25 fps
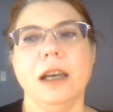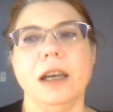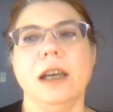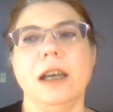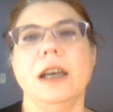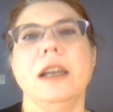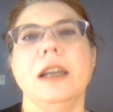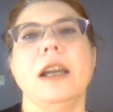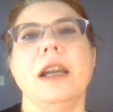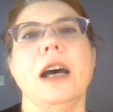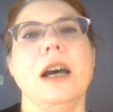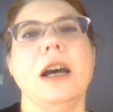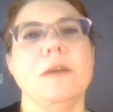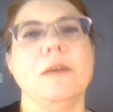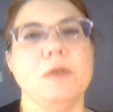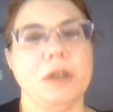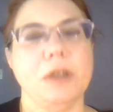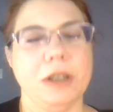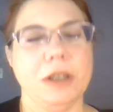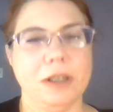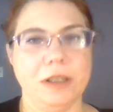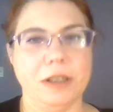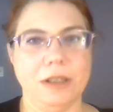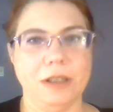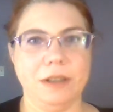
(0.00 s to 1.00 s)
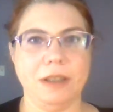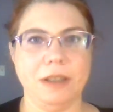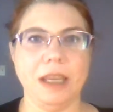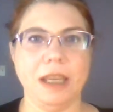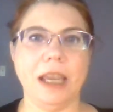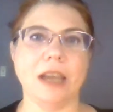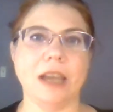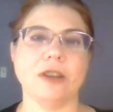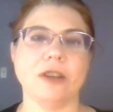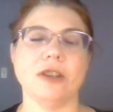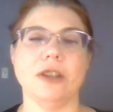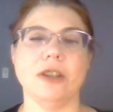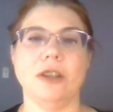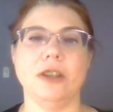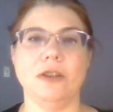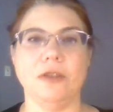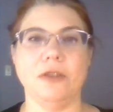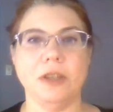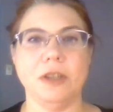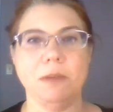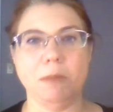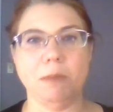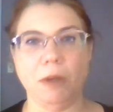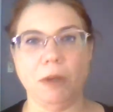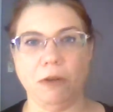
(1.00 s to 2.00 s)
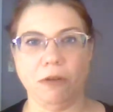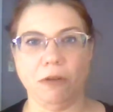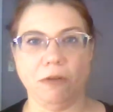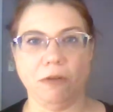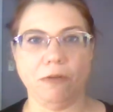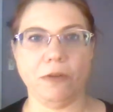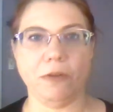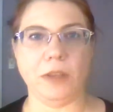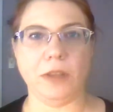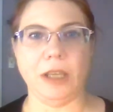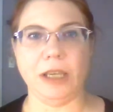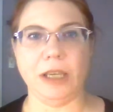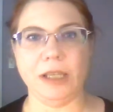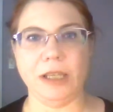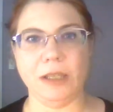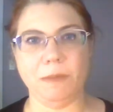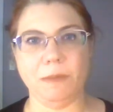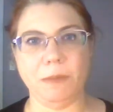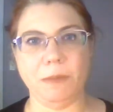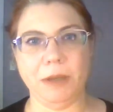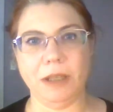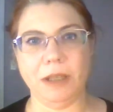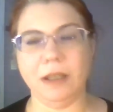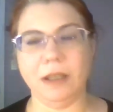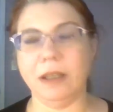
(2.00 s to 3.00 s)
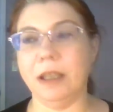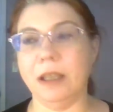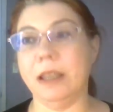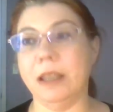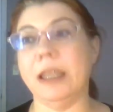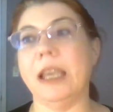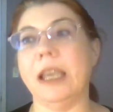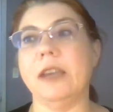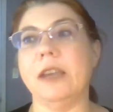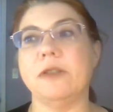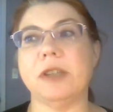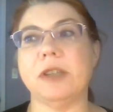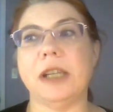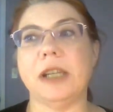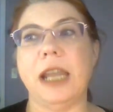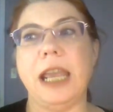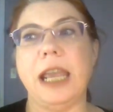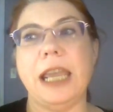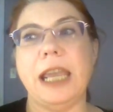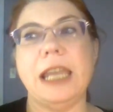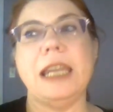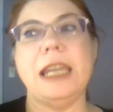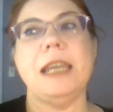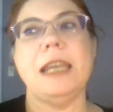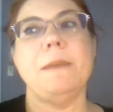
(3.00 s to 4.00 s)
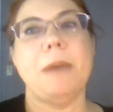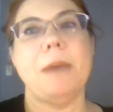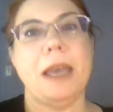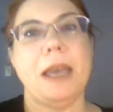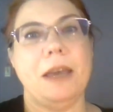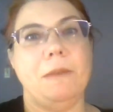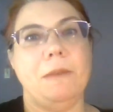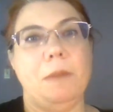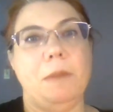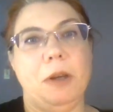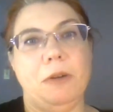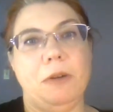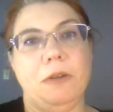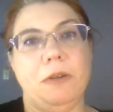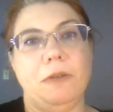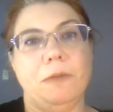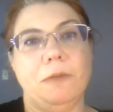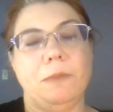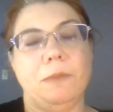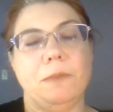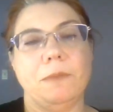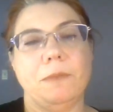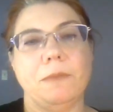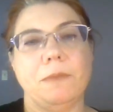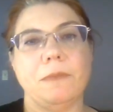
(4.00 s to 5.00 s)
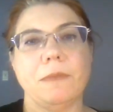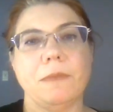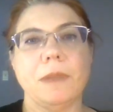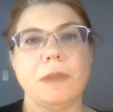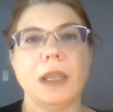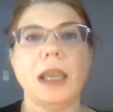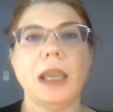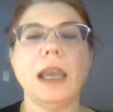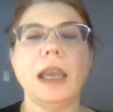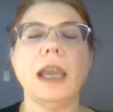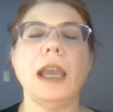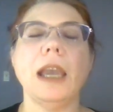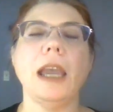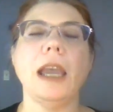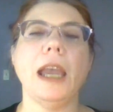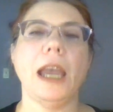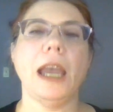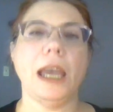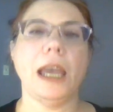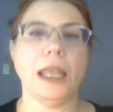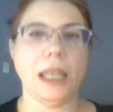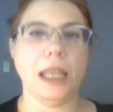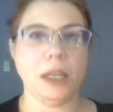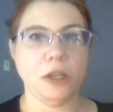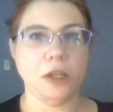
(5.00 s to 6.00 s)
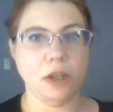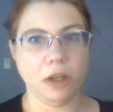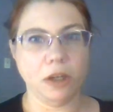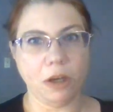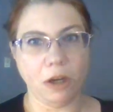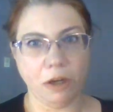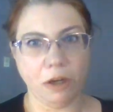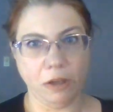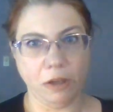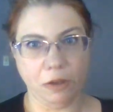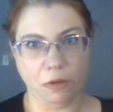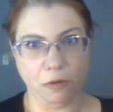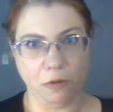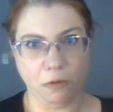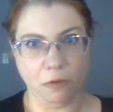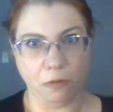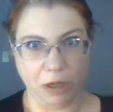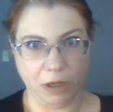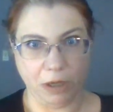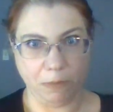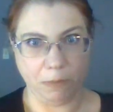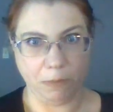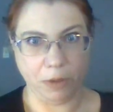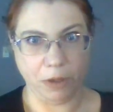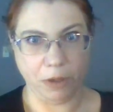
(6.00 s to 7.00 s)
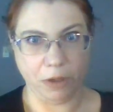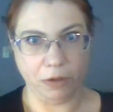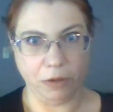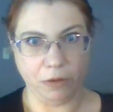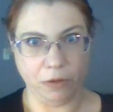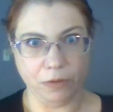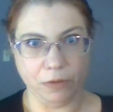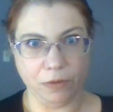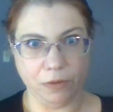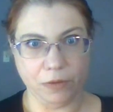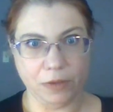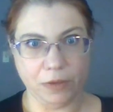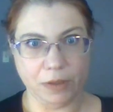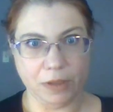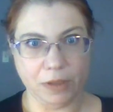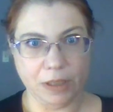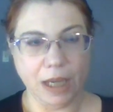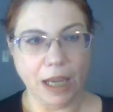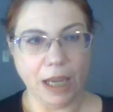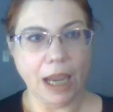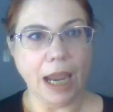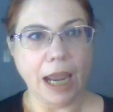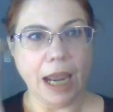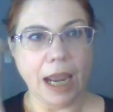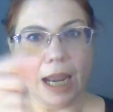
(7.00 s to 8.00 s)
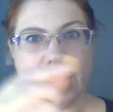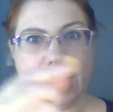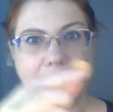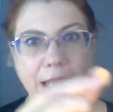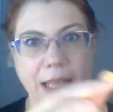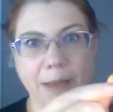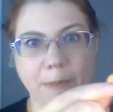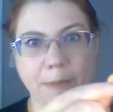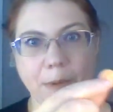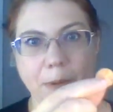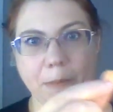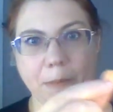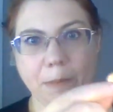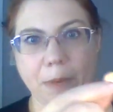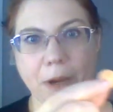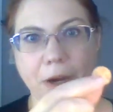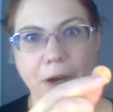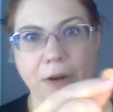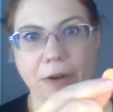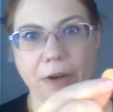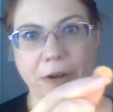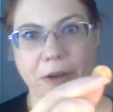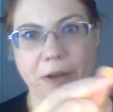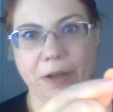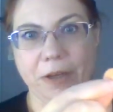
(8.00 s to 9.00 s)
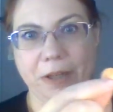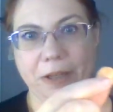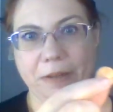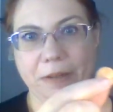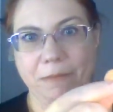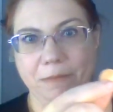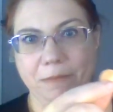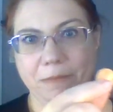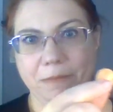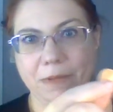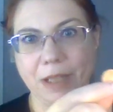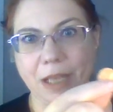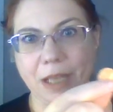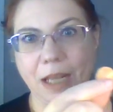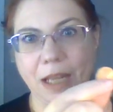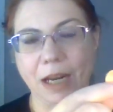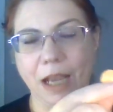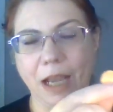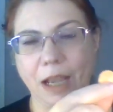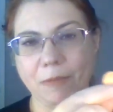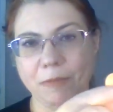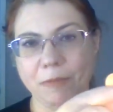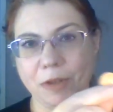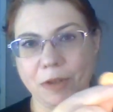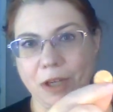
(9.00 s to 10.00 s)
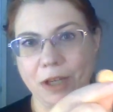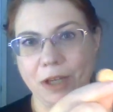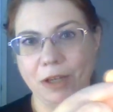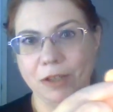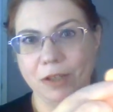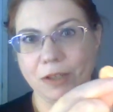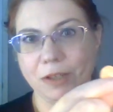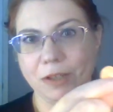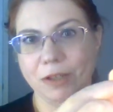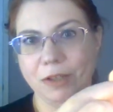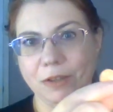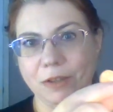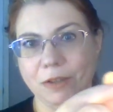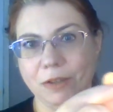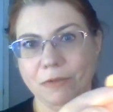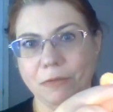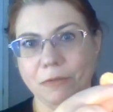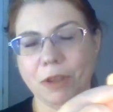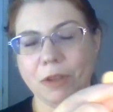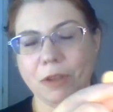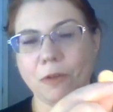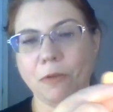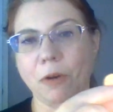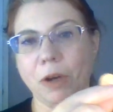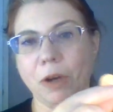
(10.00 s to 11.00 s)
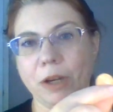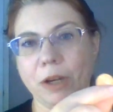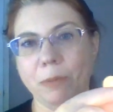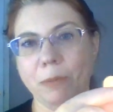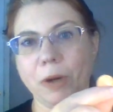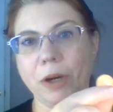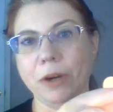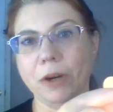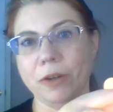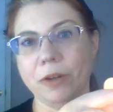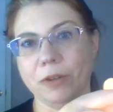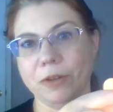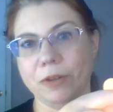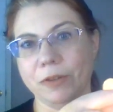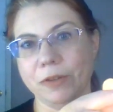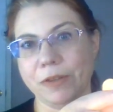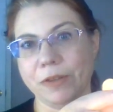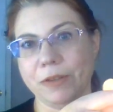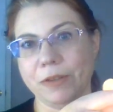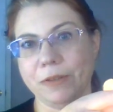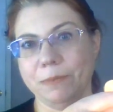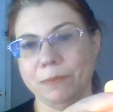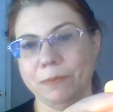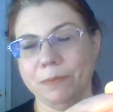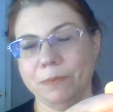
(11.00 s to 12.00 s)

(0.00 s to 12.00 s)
an object. They actually used a mirror for this, but they used an 80-pound mirror. And they took our little quantum particles, and they bombarded that object with the quantum particles.